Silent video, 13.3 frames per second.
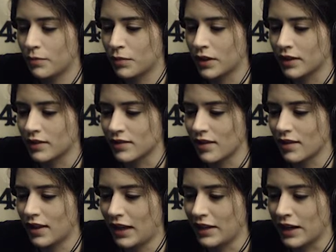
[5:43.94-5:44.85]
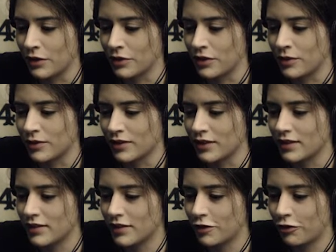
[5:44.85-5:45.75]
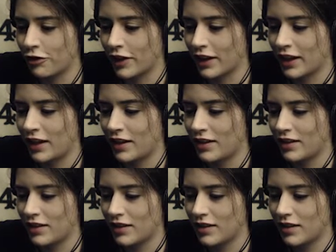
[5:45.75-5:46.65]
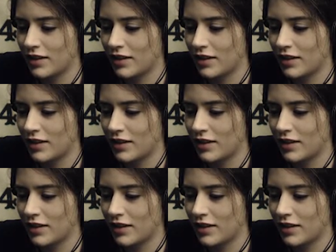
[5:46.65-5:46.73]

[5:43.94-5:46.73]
Because that now uses fucking